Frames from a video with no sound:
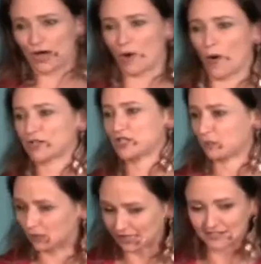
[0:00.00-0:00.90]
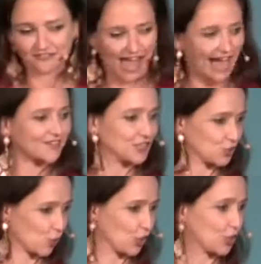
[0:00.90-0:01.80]
I want us to belief hack this
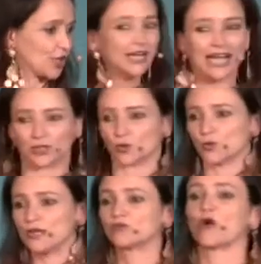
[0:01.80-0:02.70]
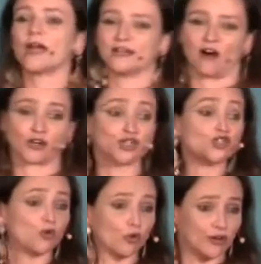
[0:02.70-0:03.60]
word and rewrite our
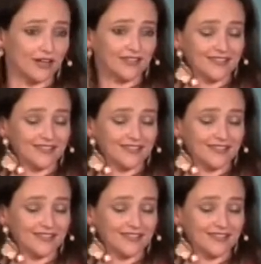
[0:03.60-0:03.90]
story.